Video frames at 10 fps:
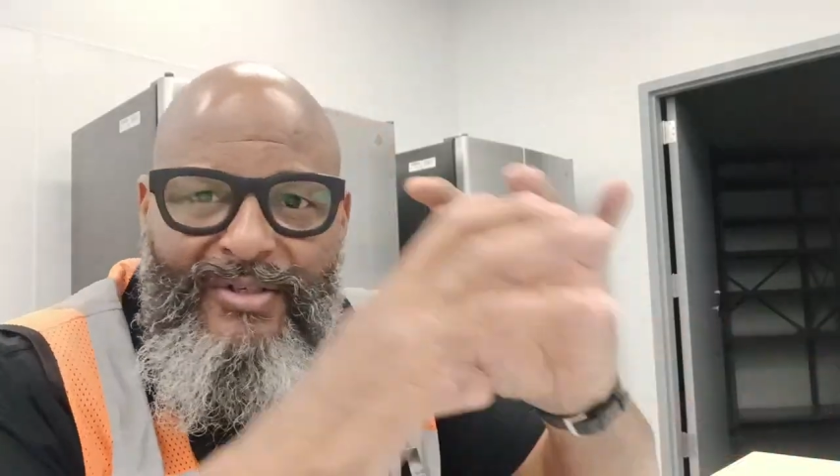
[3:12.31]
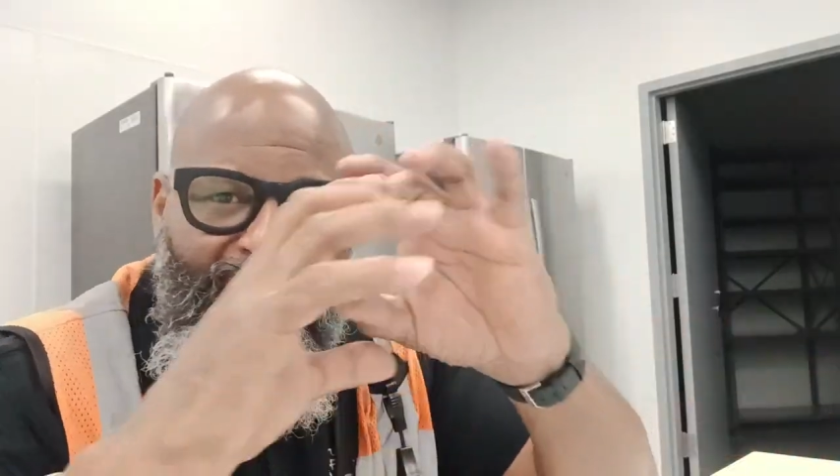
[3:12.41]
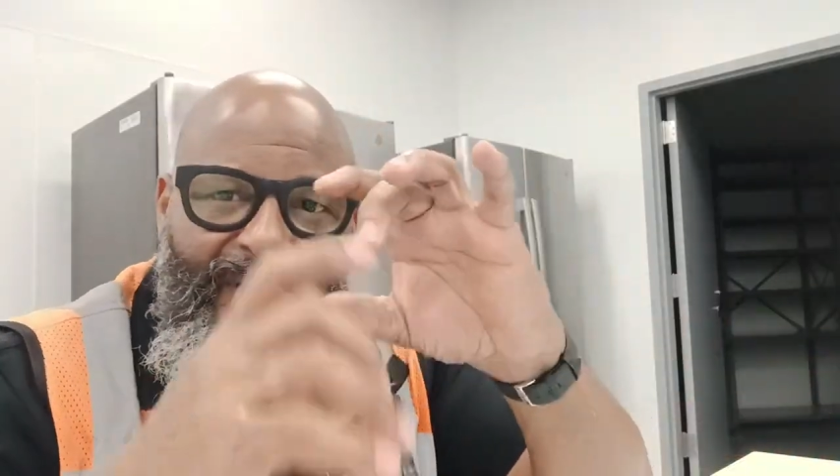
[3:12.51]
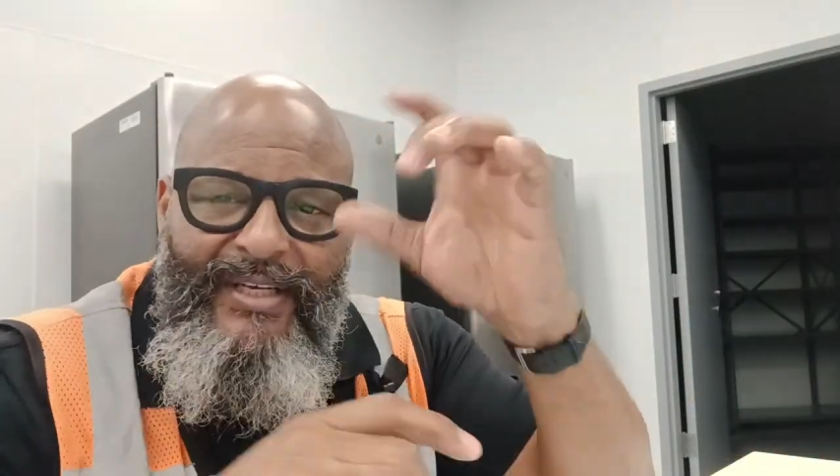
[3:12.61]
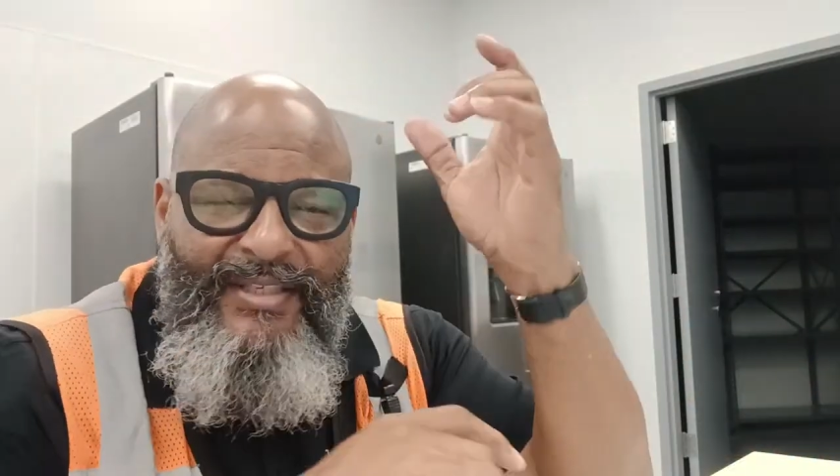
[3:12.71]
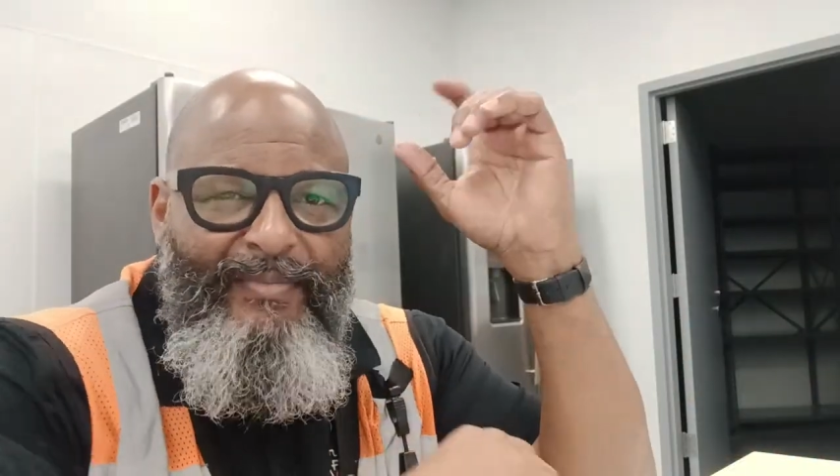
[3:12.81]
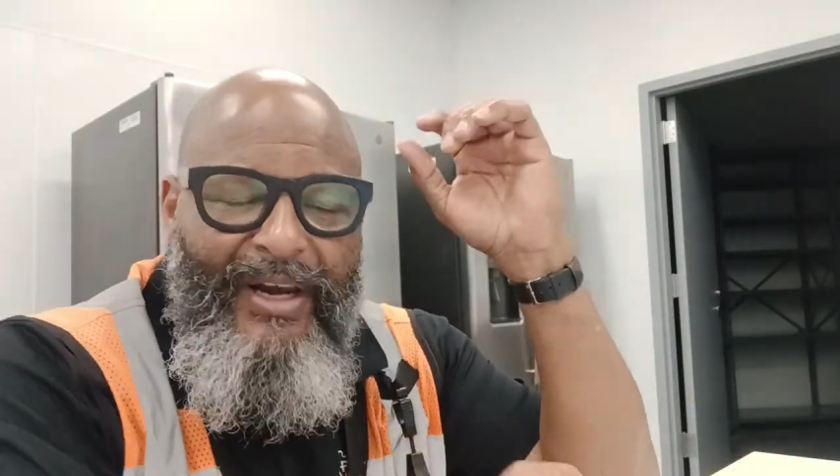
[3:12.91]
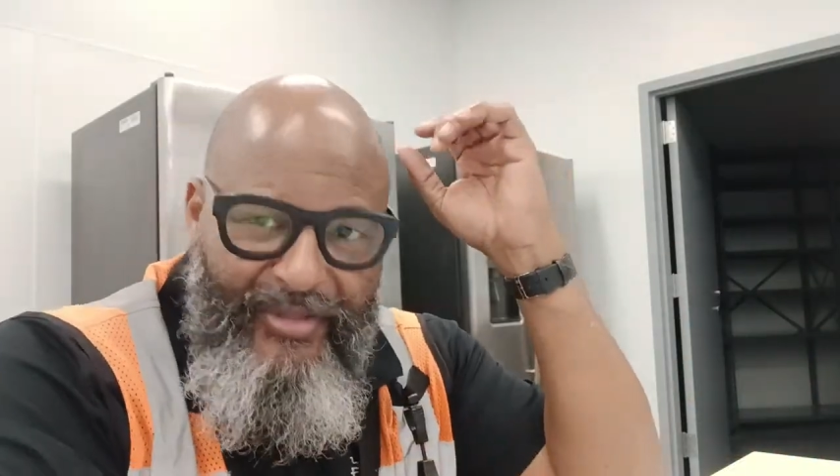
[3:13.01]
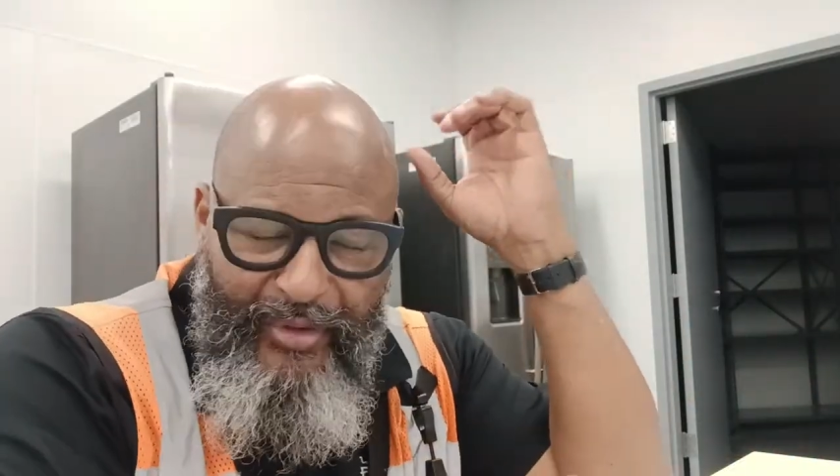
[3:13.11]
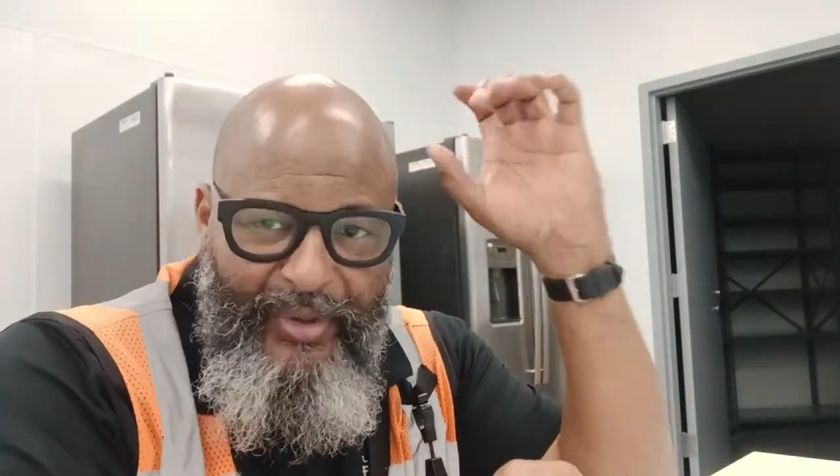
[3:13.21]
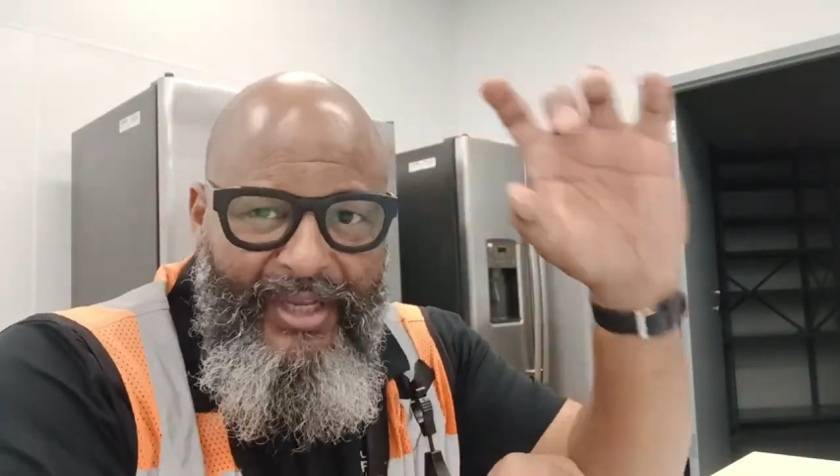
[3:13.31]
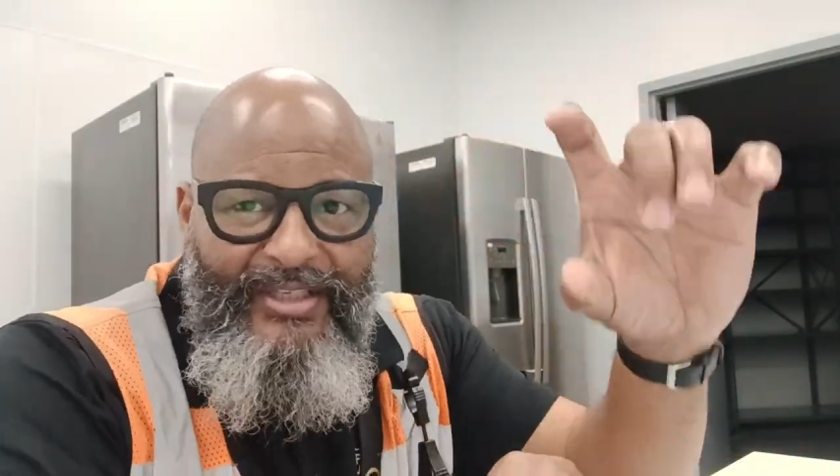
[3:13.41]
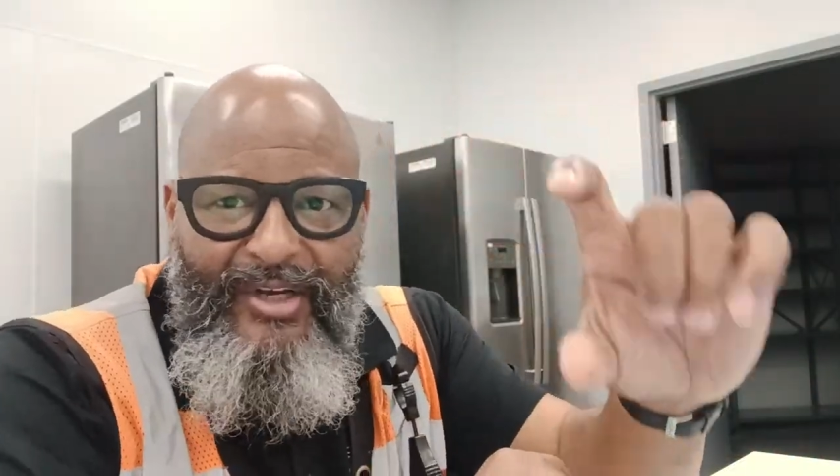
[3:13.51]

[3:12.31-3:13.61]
So there's about a 3-inch